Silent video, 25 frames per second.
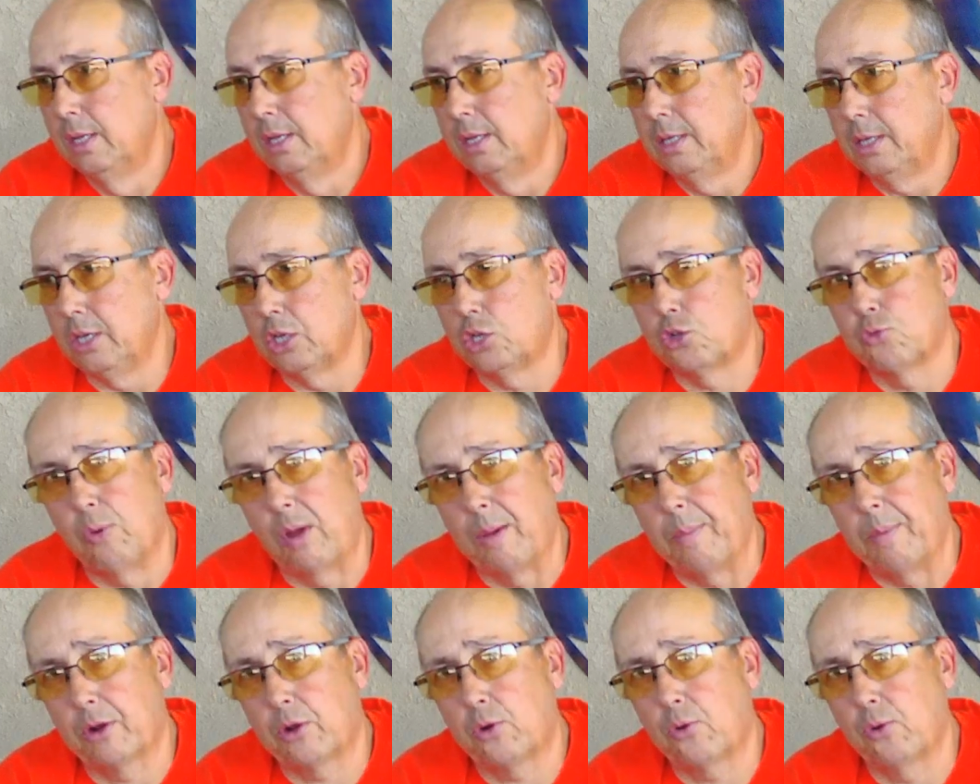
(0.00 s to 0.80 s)
you
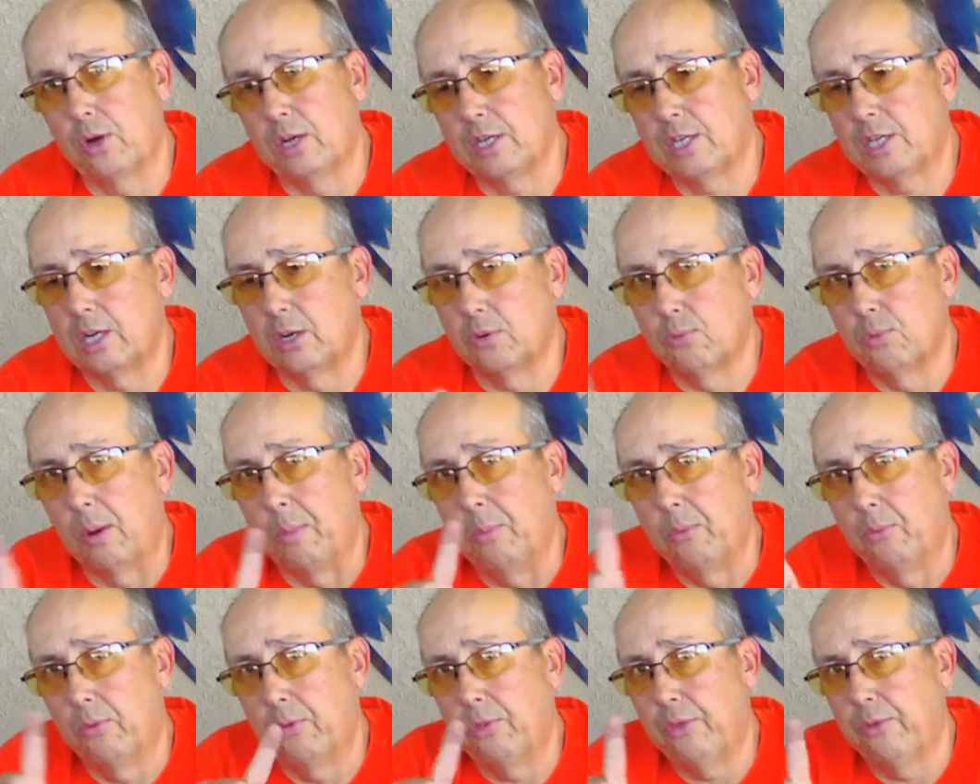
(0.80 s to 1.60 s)
swipe it across there,
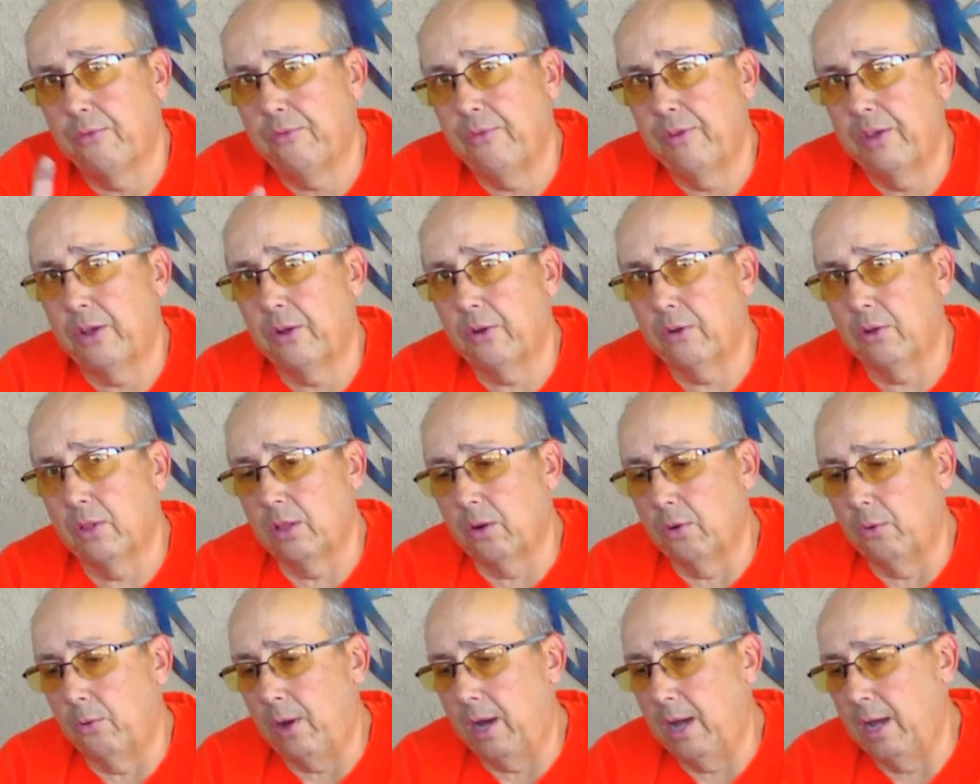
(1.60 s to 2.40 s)
rub it with your finger a
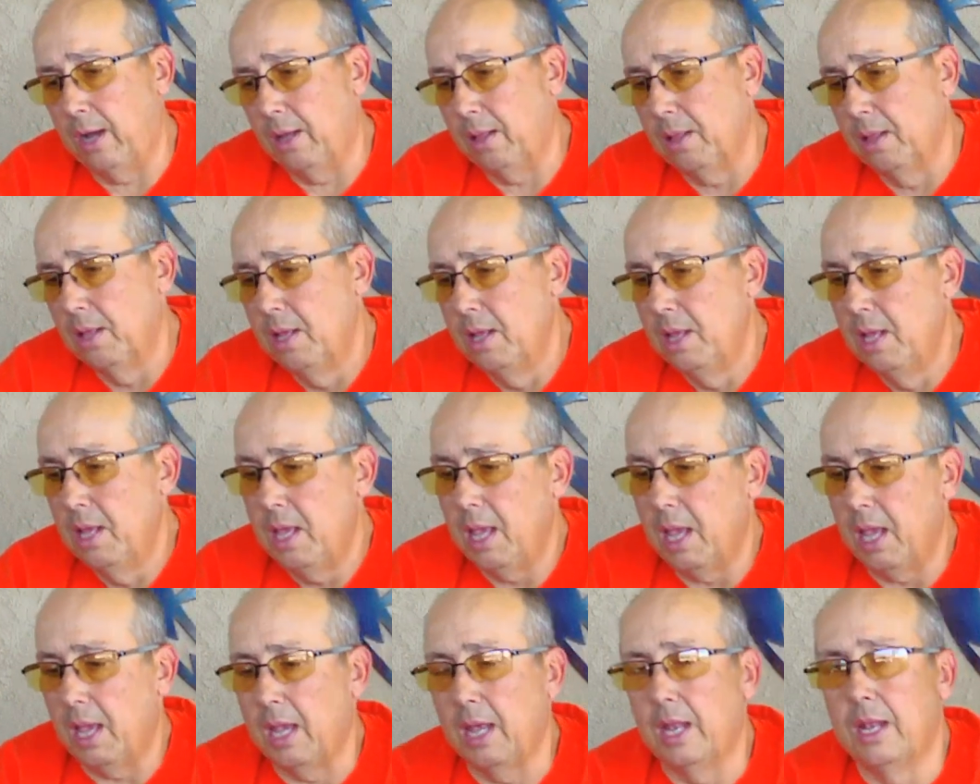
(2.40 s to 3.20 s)
little while,
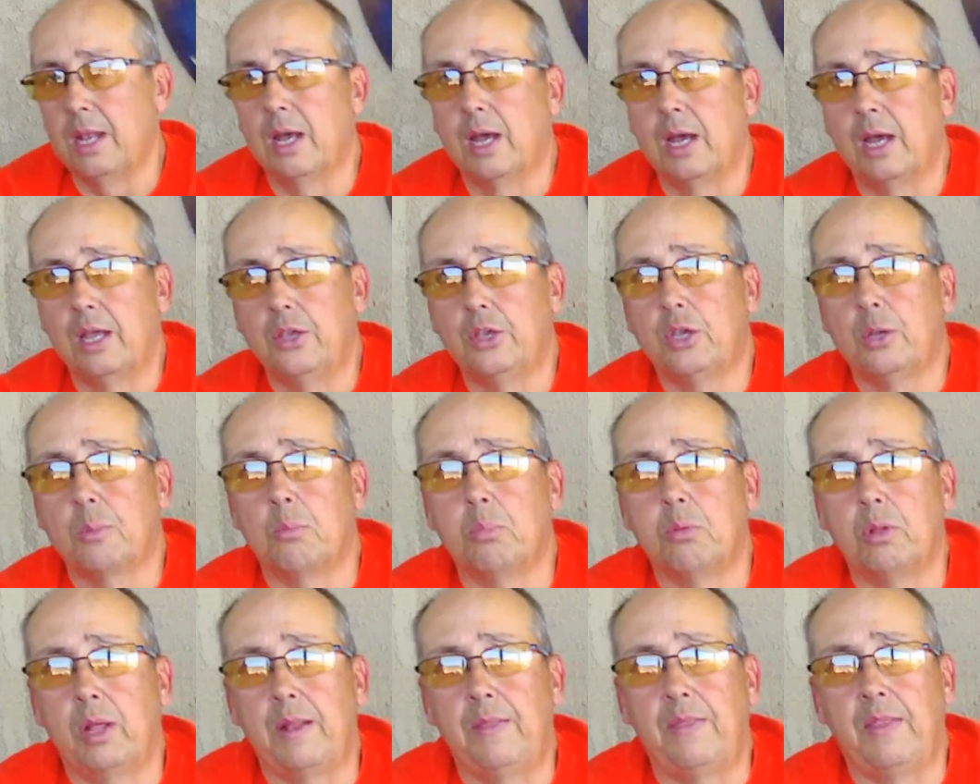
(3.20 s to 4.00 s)
and you can
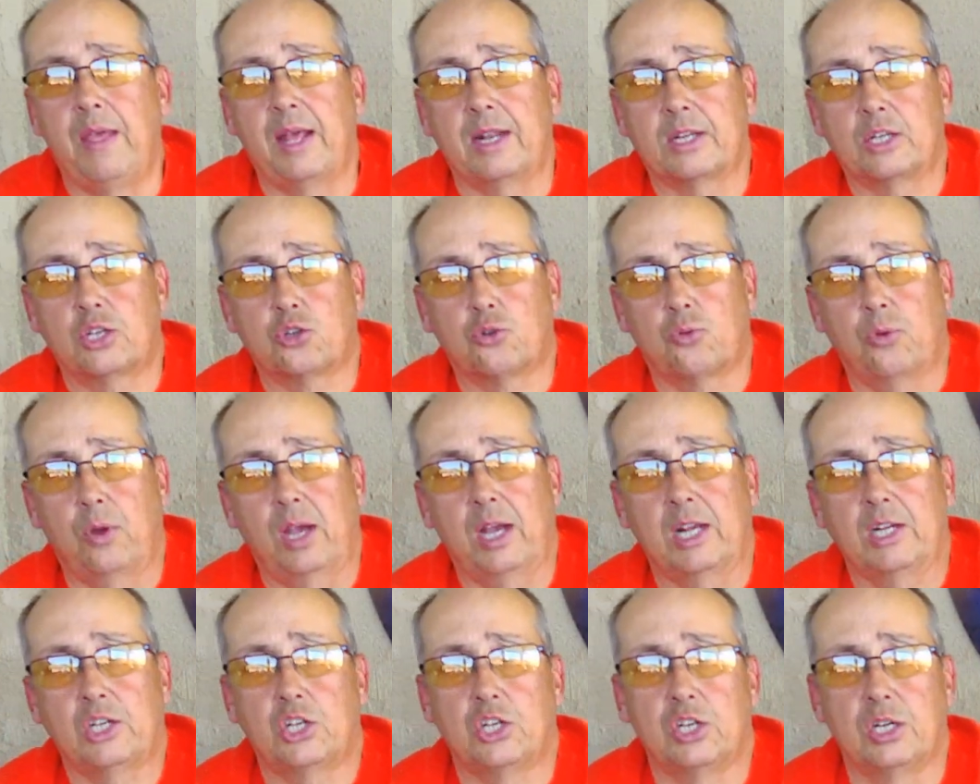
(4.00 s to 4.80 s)
blend that
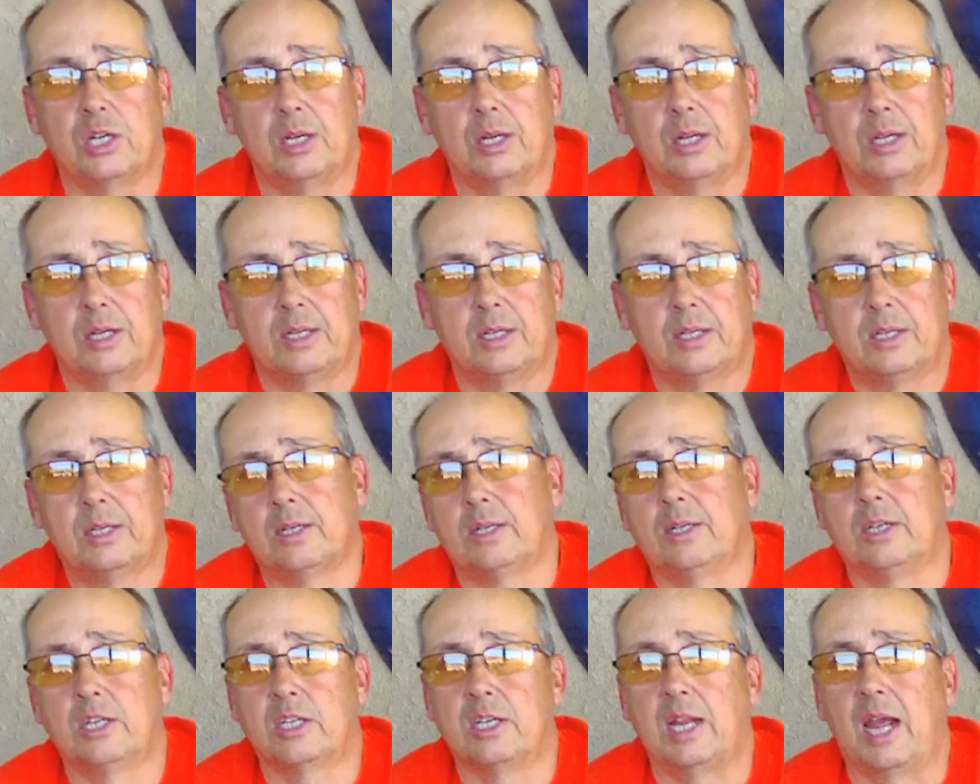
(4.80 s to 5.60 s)
scratch, and it's
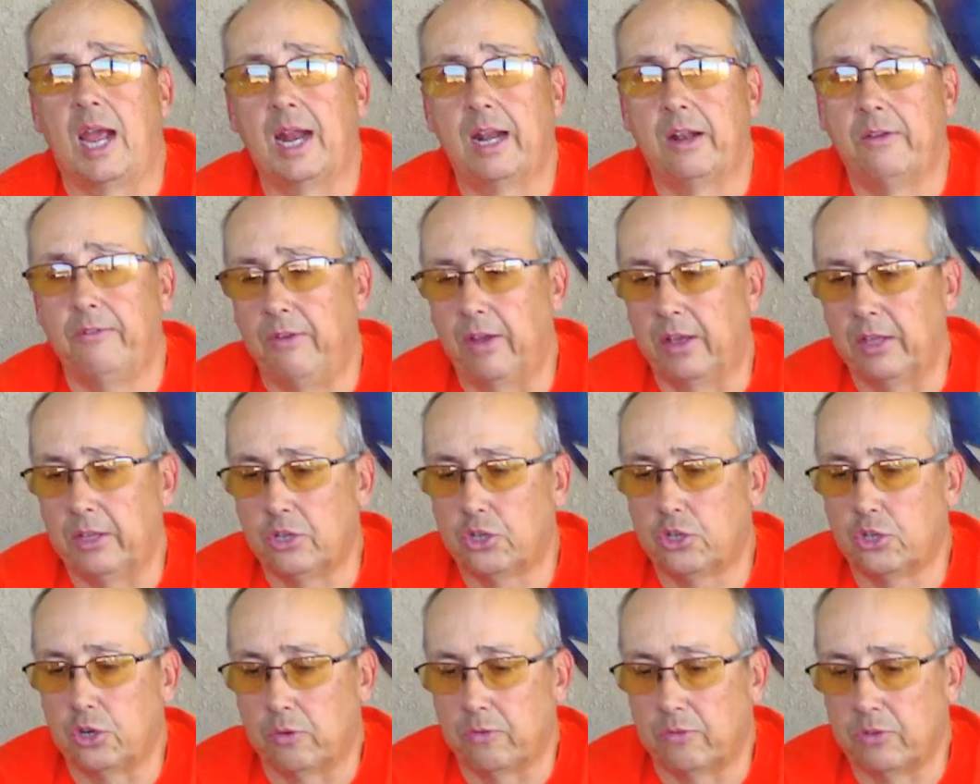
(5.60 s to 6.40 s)
just added value
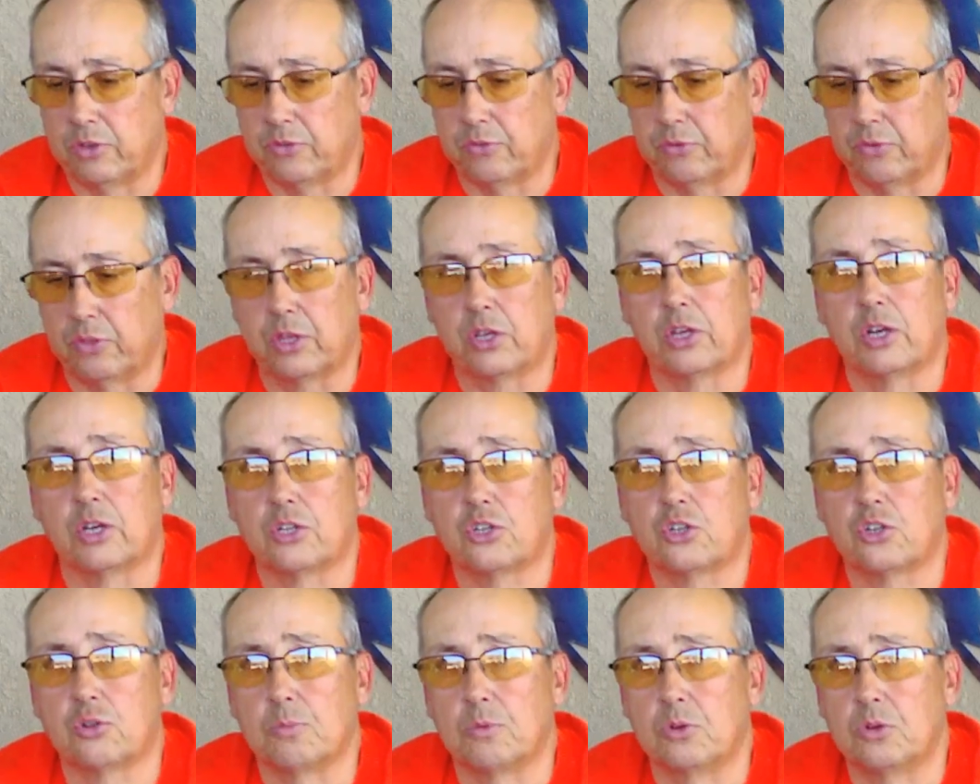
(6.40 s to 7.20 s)
service for the
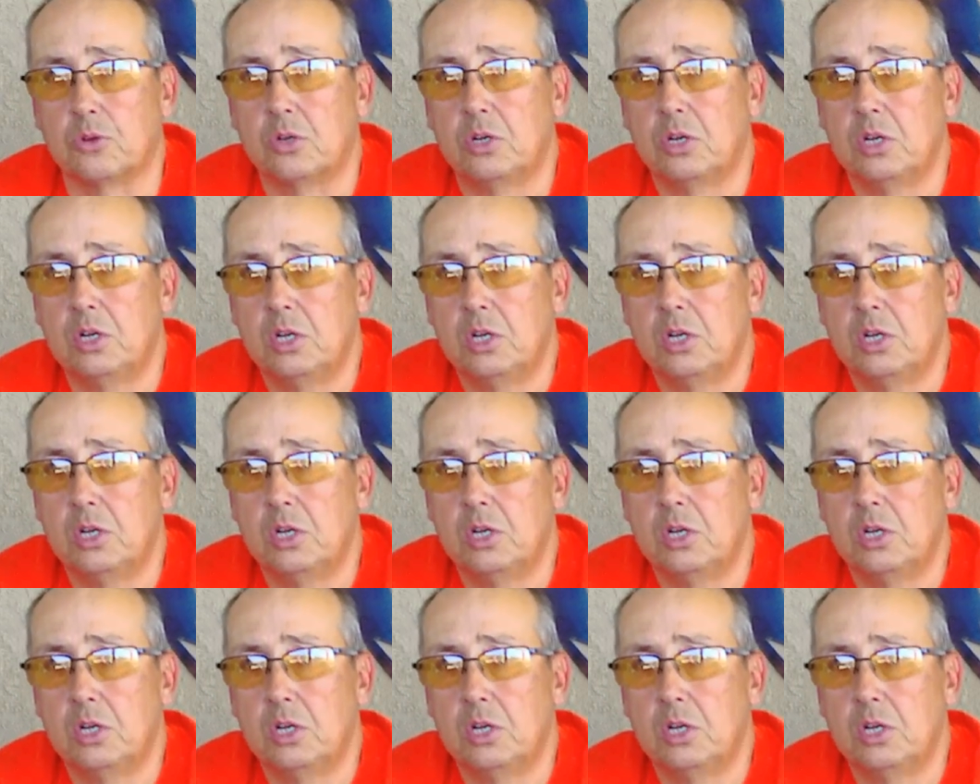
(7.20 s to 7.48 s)
customer.